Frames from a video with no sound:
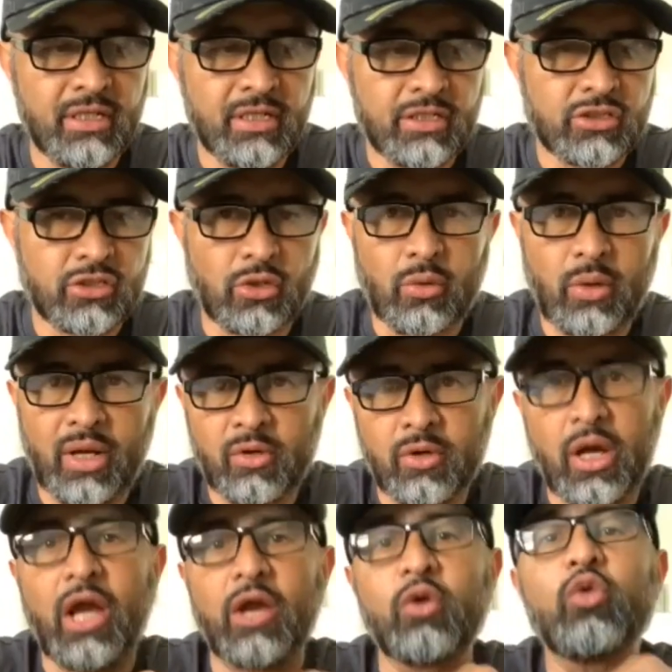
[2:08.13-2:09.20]
So
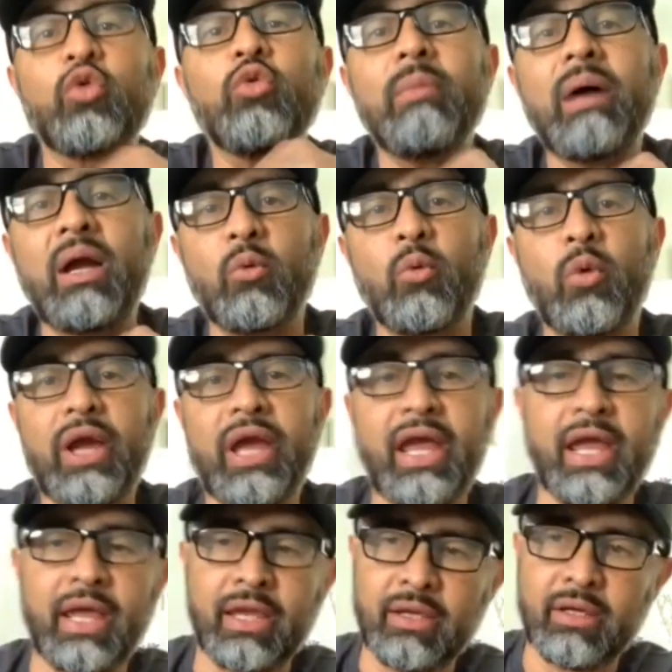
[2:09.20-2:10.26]
I grew my
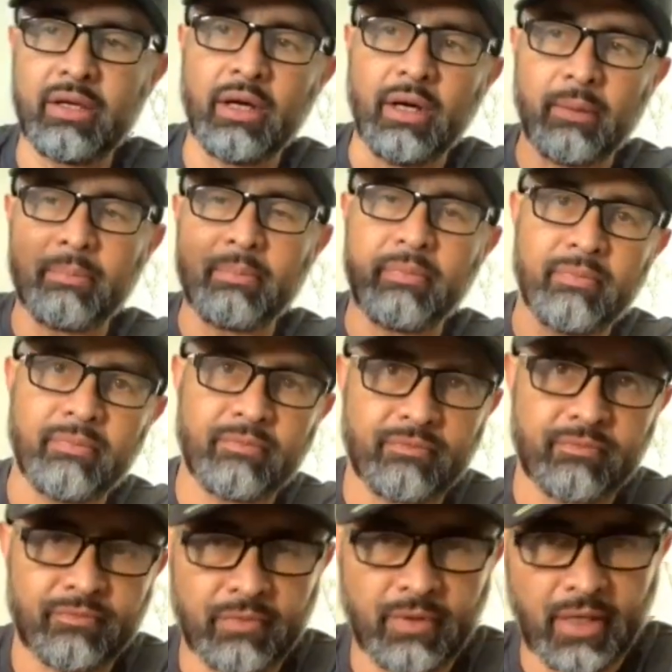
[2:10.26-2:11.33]
way up
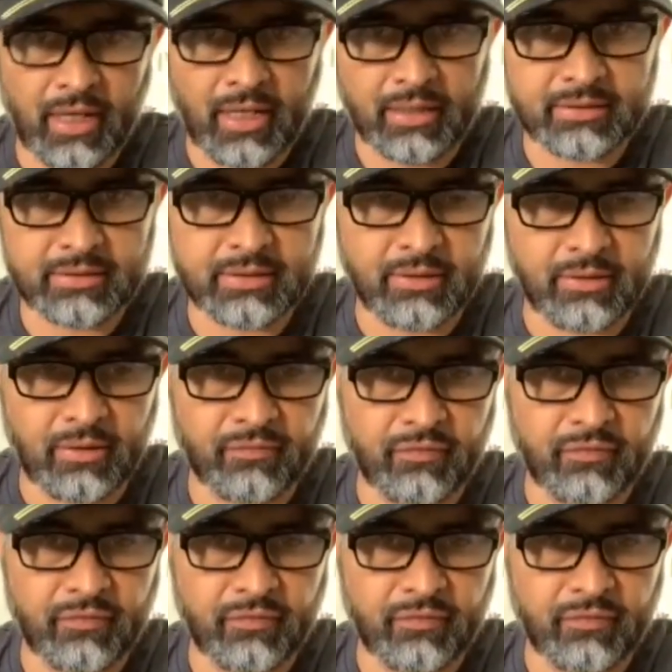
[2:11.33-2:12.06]
as a